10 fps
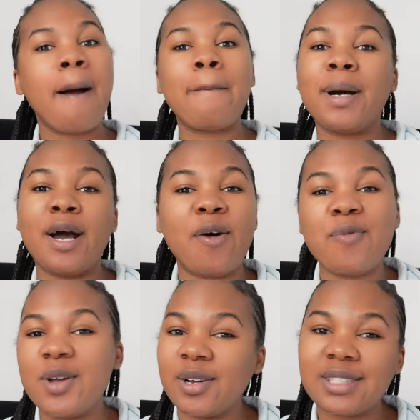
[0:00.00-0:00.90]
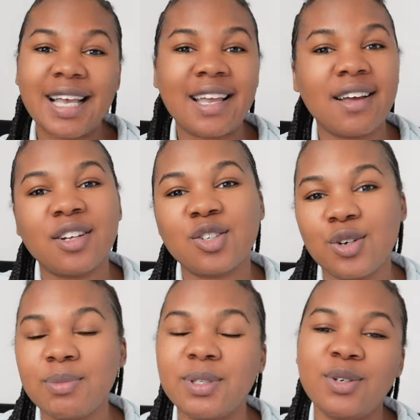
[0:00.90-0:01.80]
But we are taking a
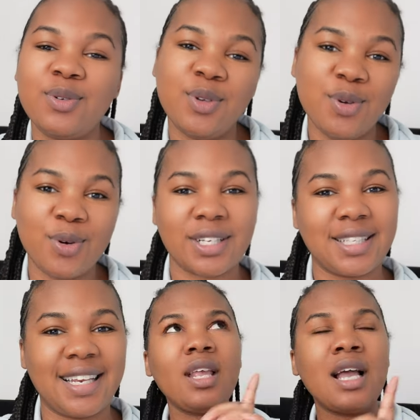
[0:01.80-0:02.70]
trip to New York City.